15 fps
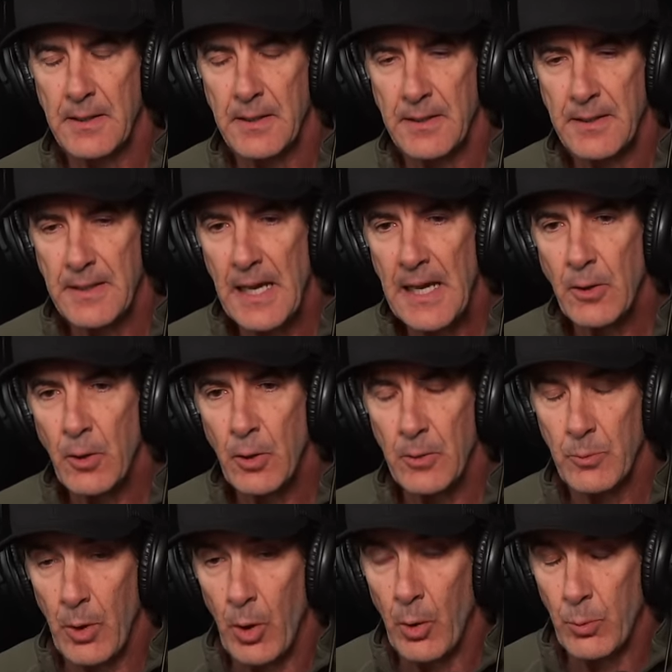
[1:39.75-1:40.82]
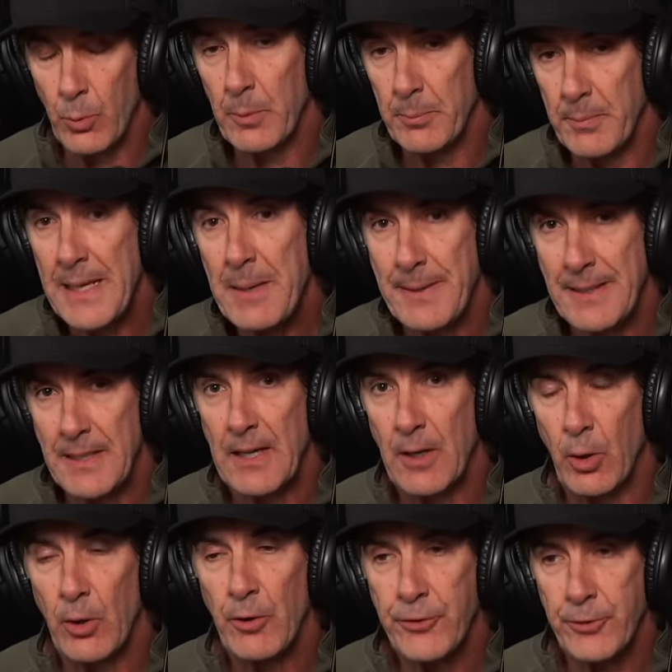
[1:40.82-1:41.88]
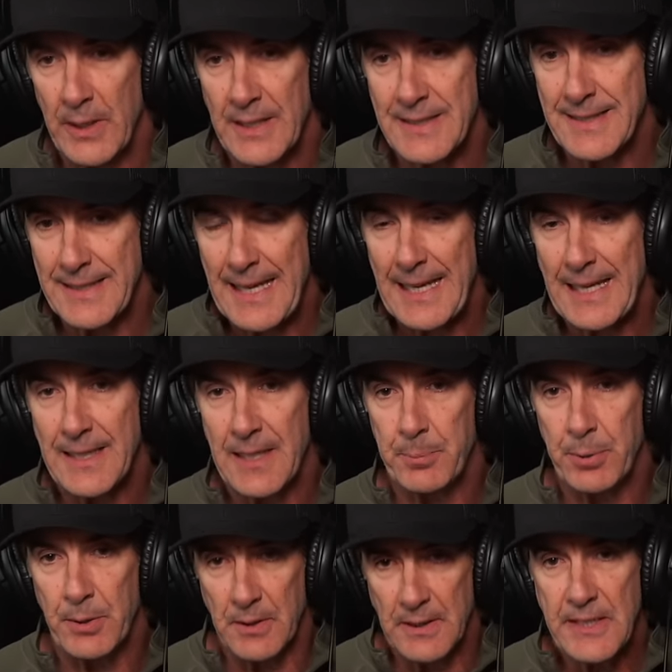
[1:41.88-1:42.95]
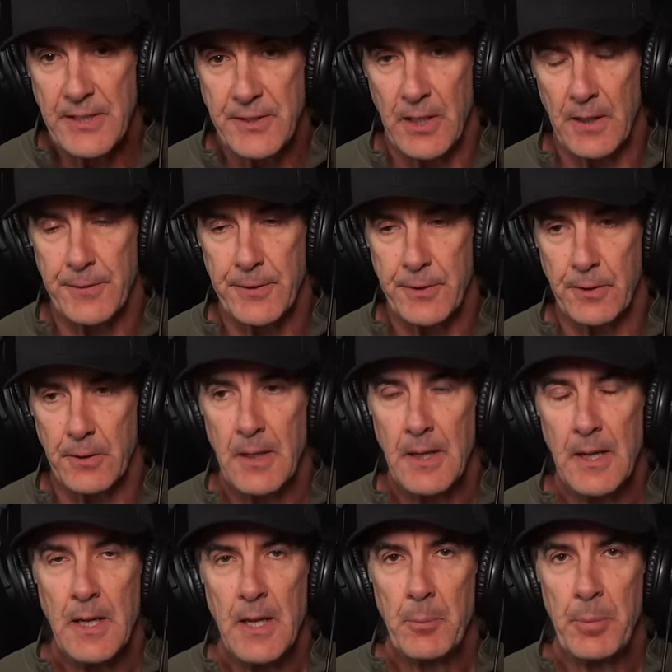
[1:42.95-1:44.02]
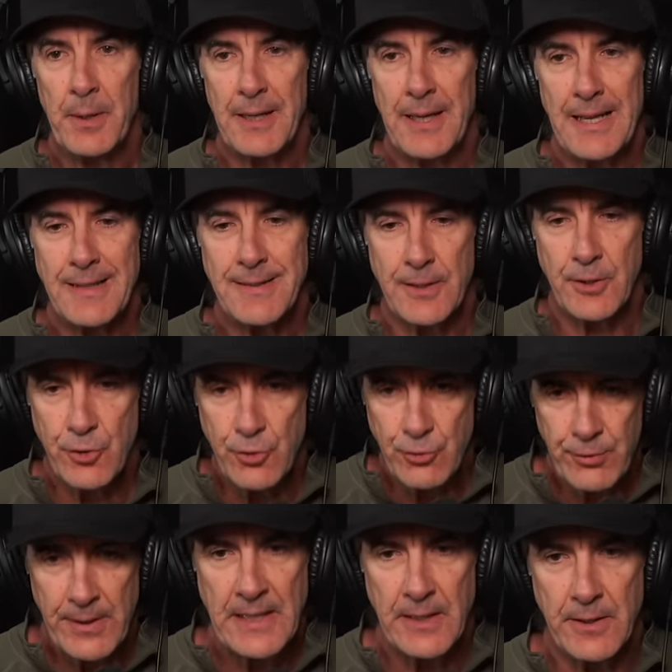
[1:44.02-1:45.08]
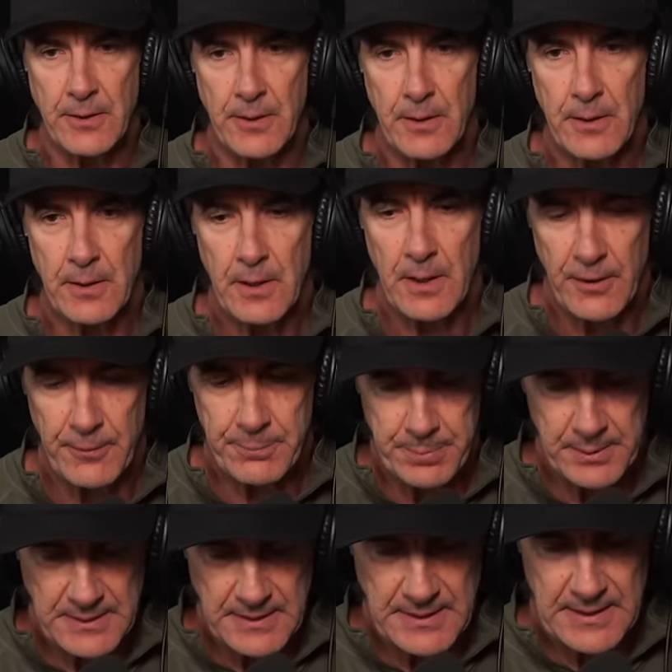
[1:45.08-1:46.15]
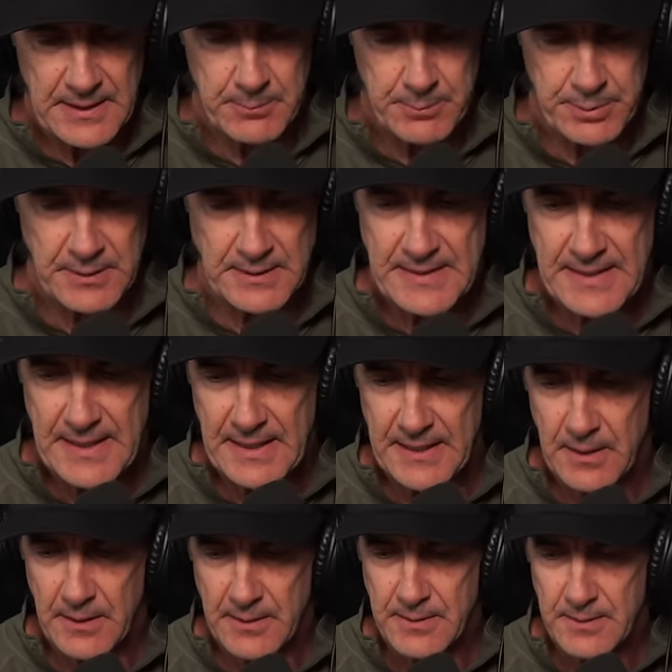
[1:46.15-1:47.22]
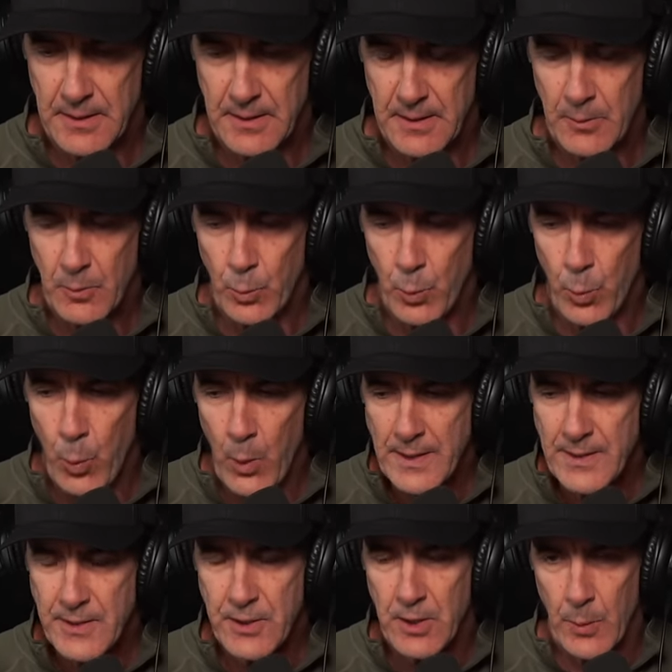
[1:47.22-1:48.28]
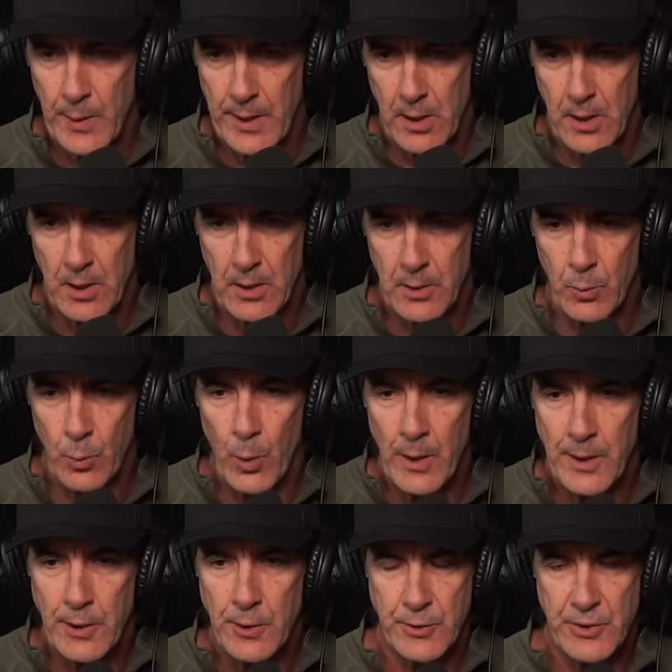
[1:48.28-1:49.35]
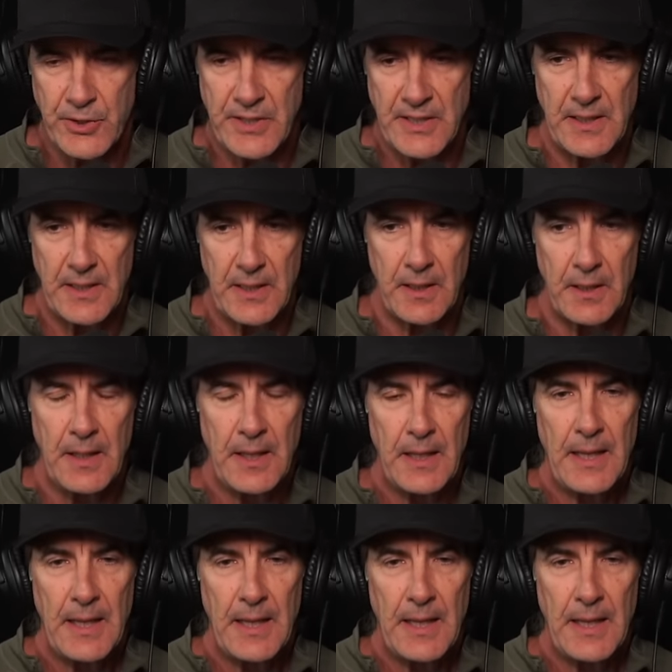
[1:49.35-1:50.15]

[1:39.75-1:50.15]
maybe also as a canine police officer, but as a trainer of police canines, what's going on, what you're seeing,